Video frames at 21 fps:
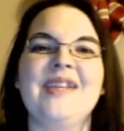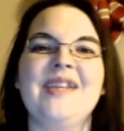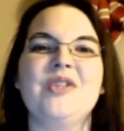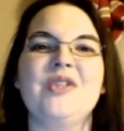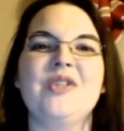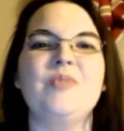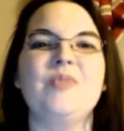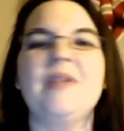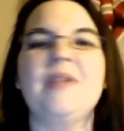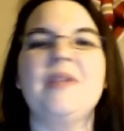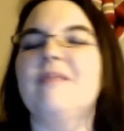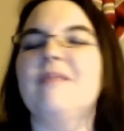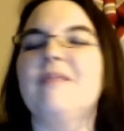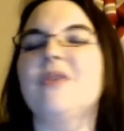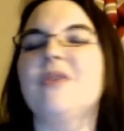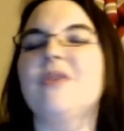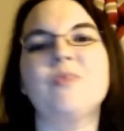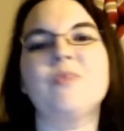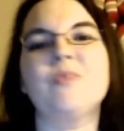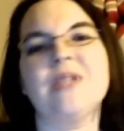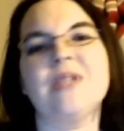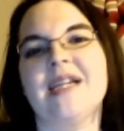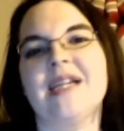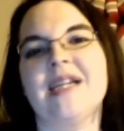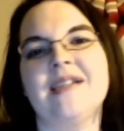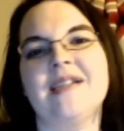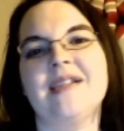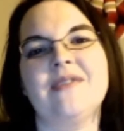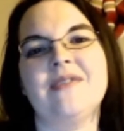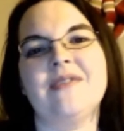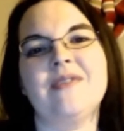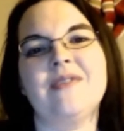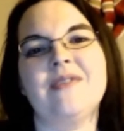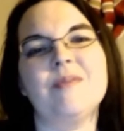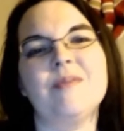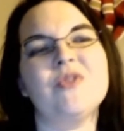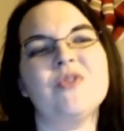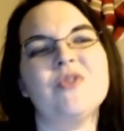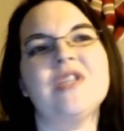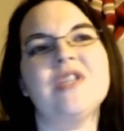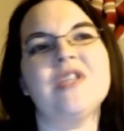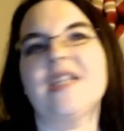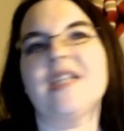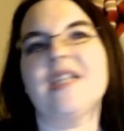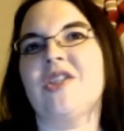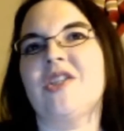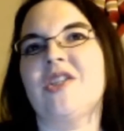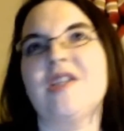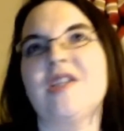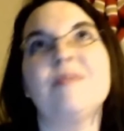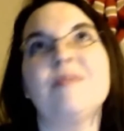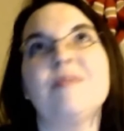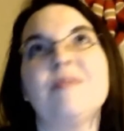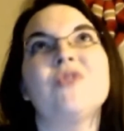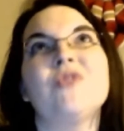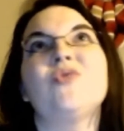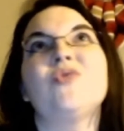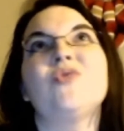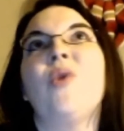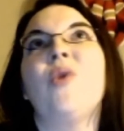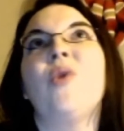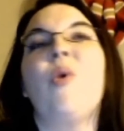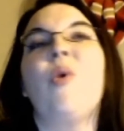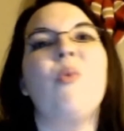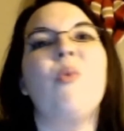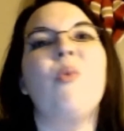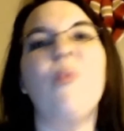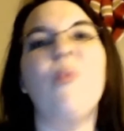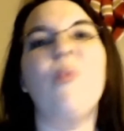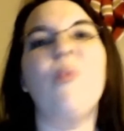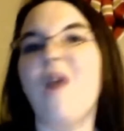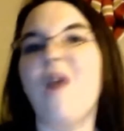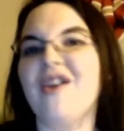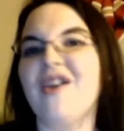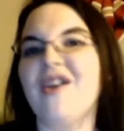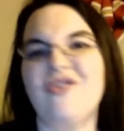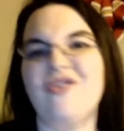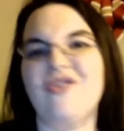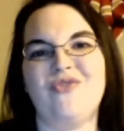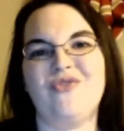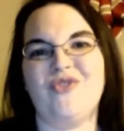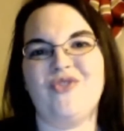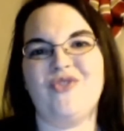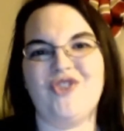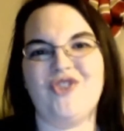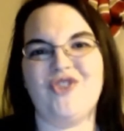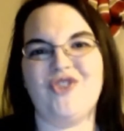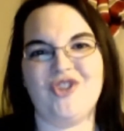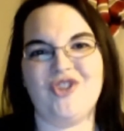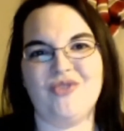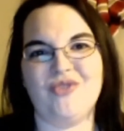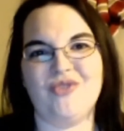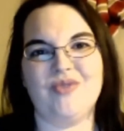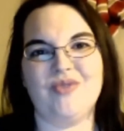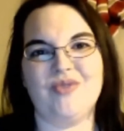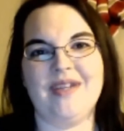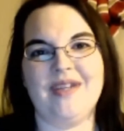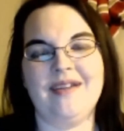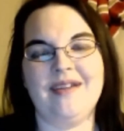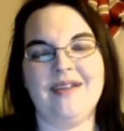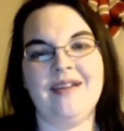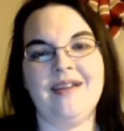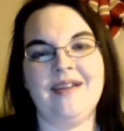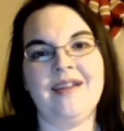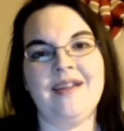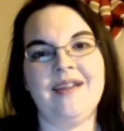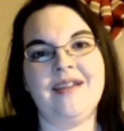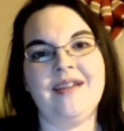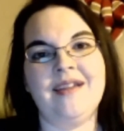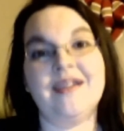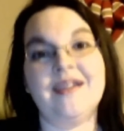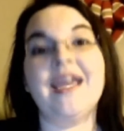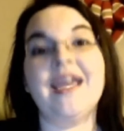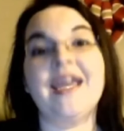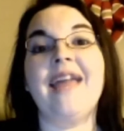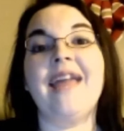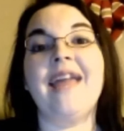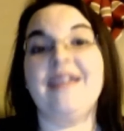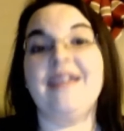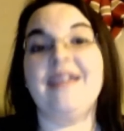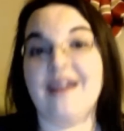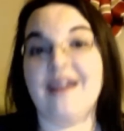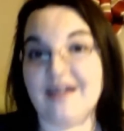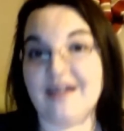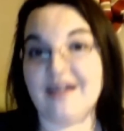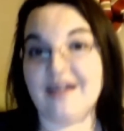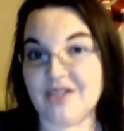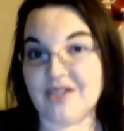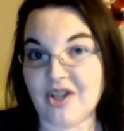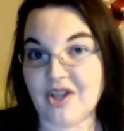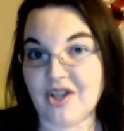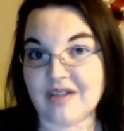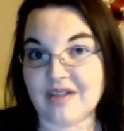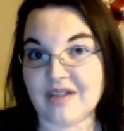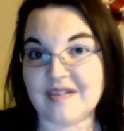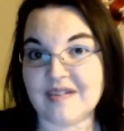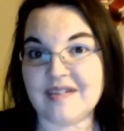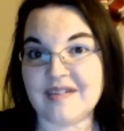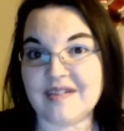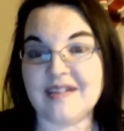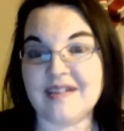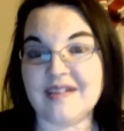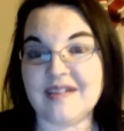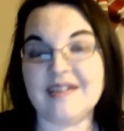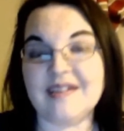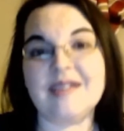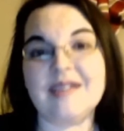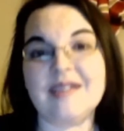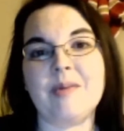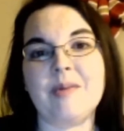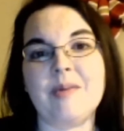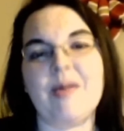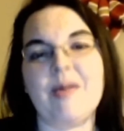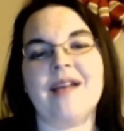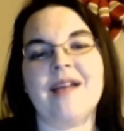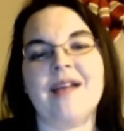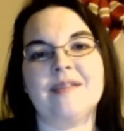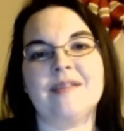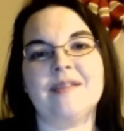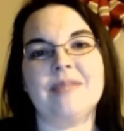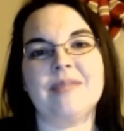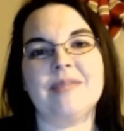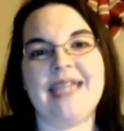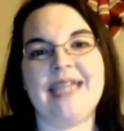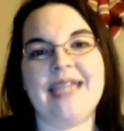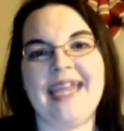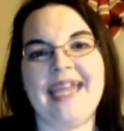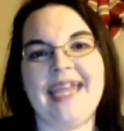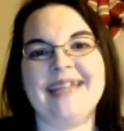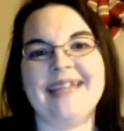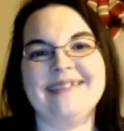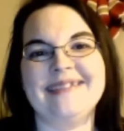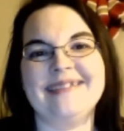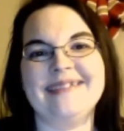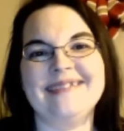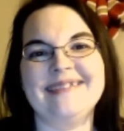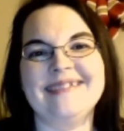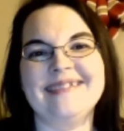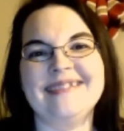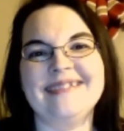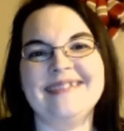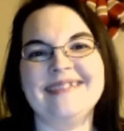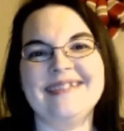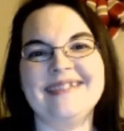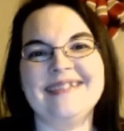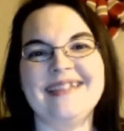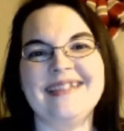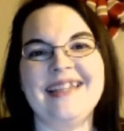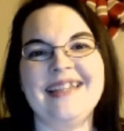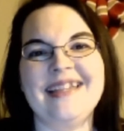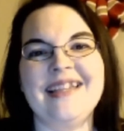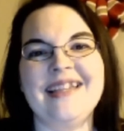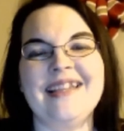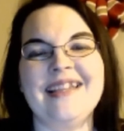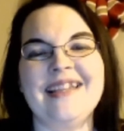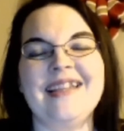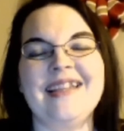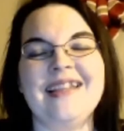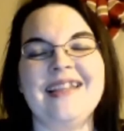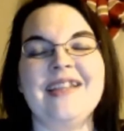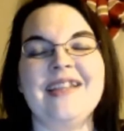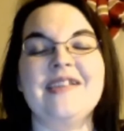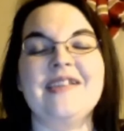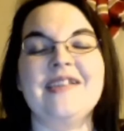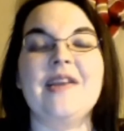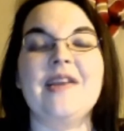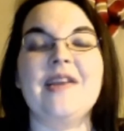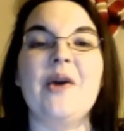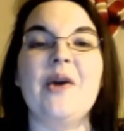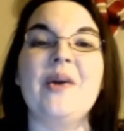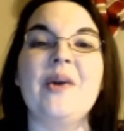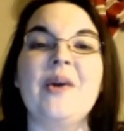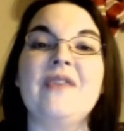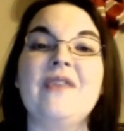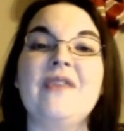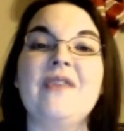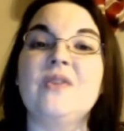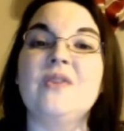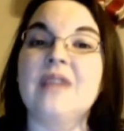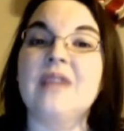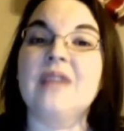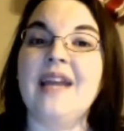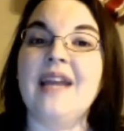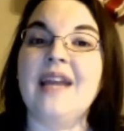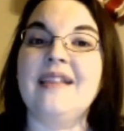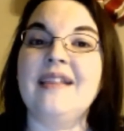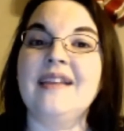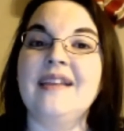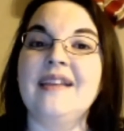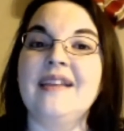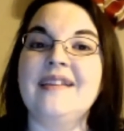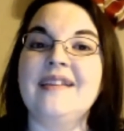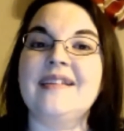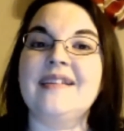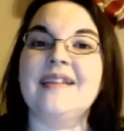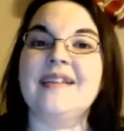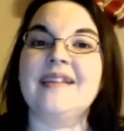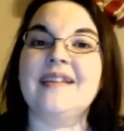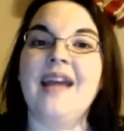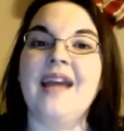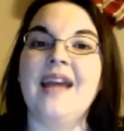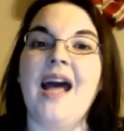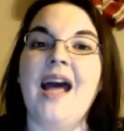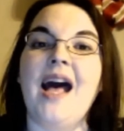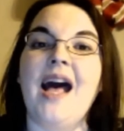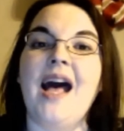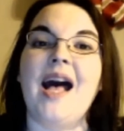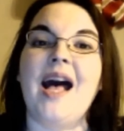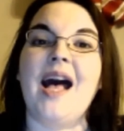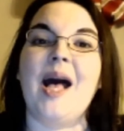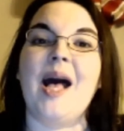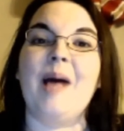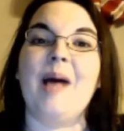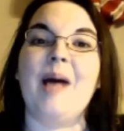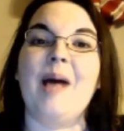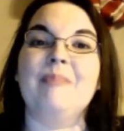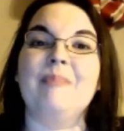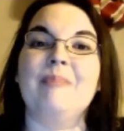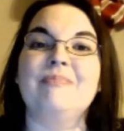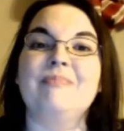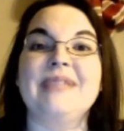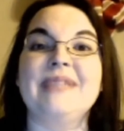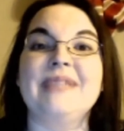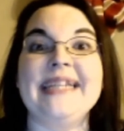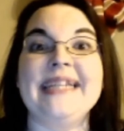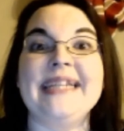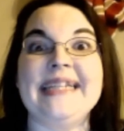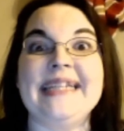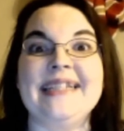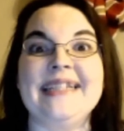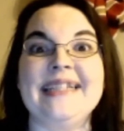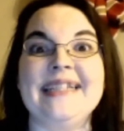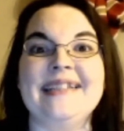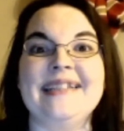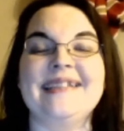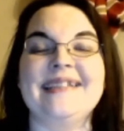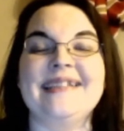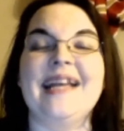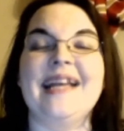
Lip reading: to be the most productive, the most diligent, the most wonderful children and young adults that we possibly can? So if you like this, please